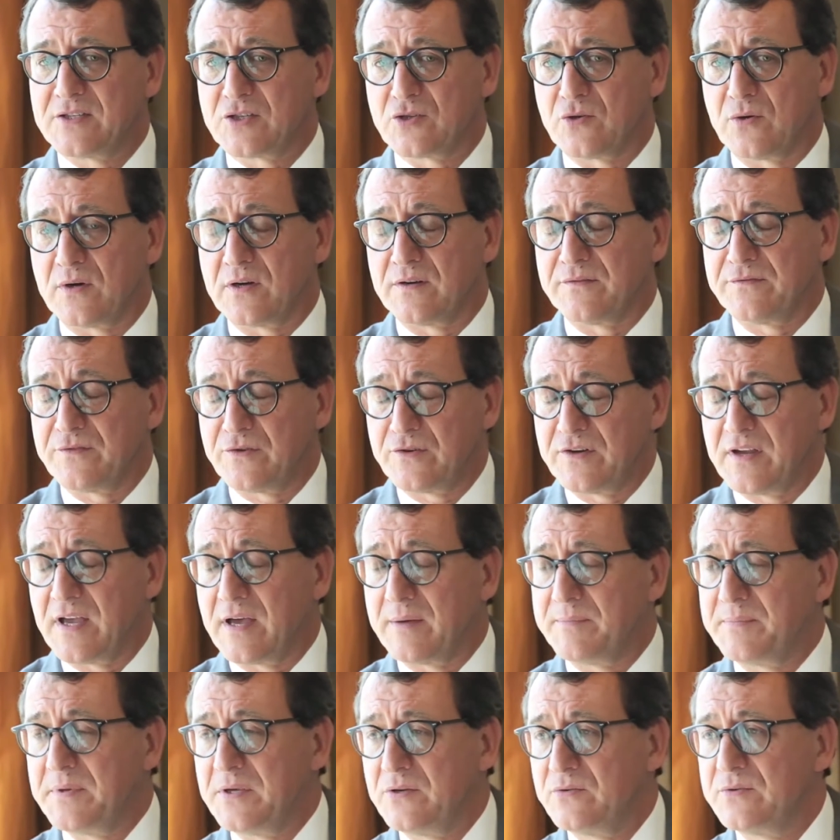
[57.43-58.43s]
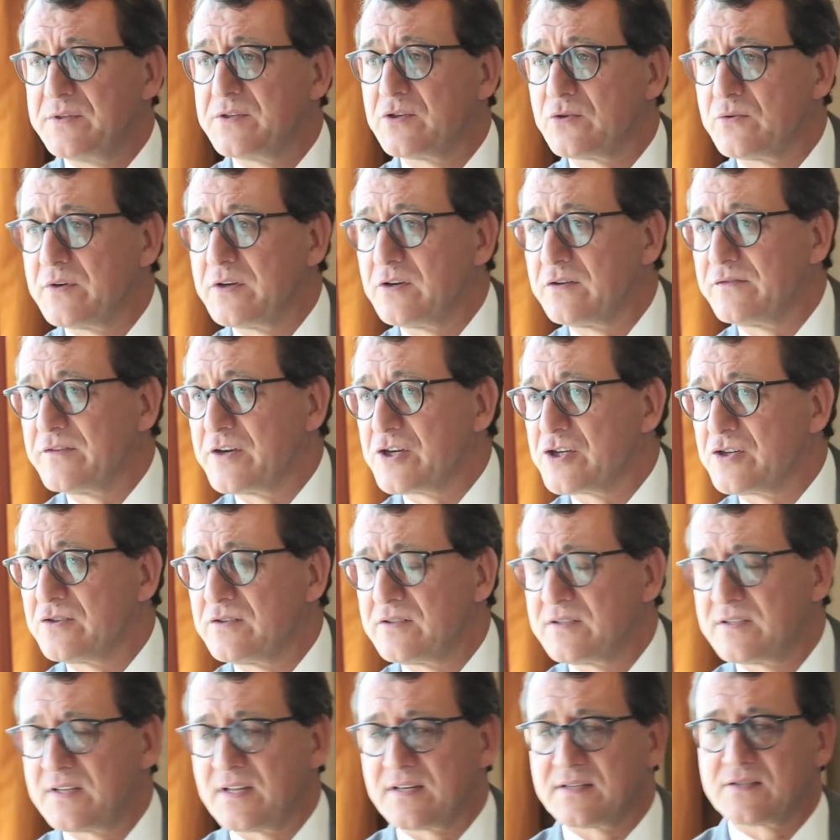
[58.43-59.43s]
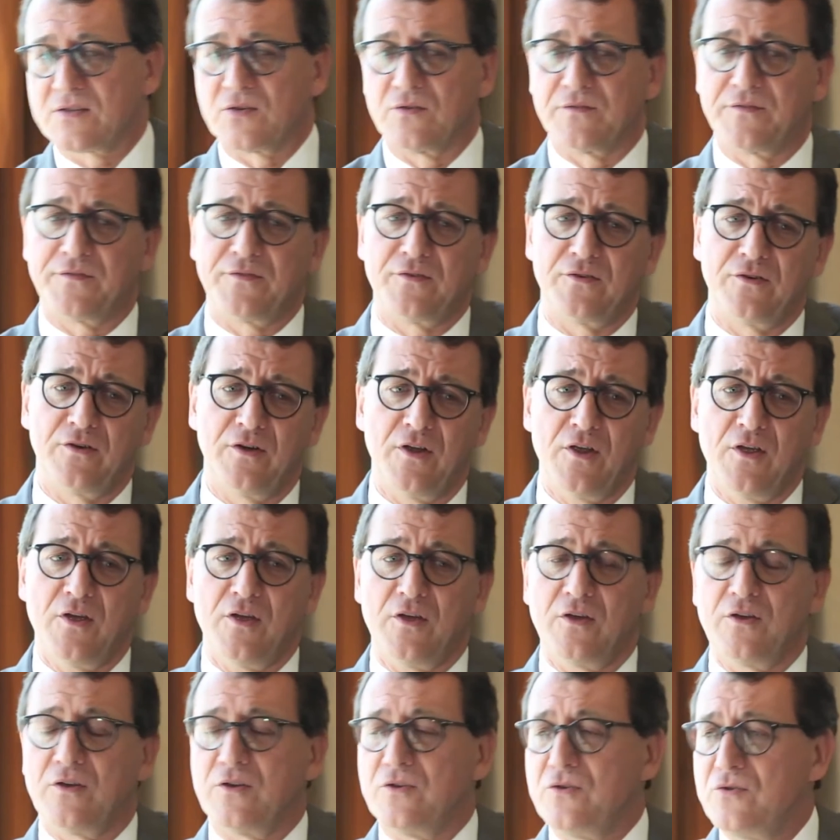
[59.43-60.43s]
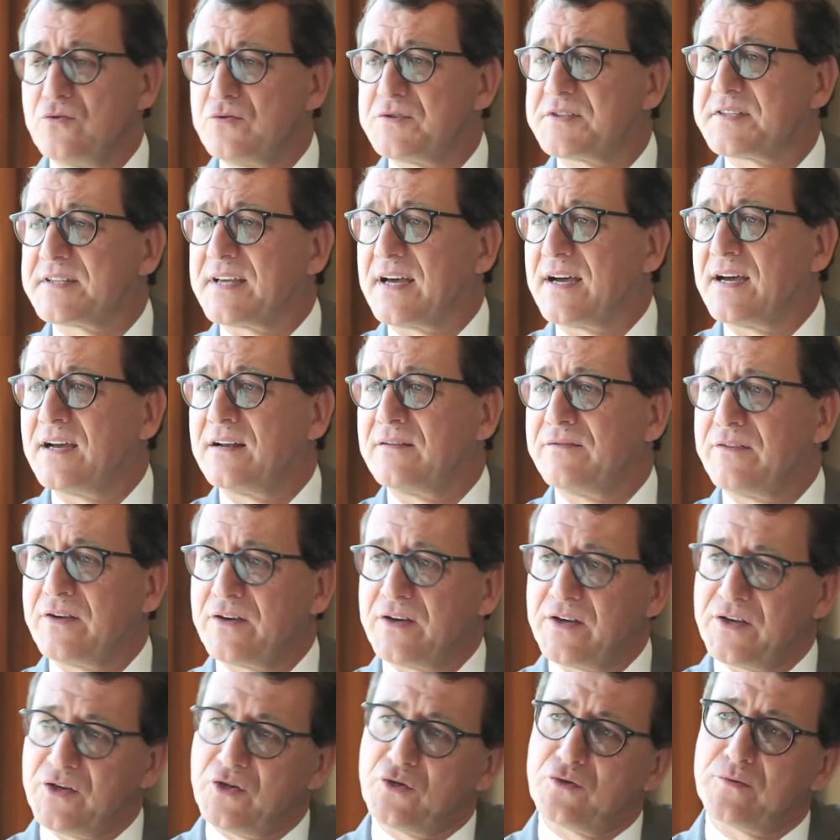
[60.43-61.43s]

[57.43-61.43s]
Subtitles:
so I'm very happy with the renovations that offer a new style, very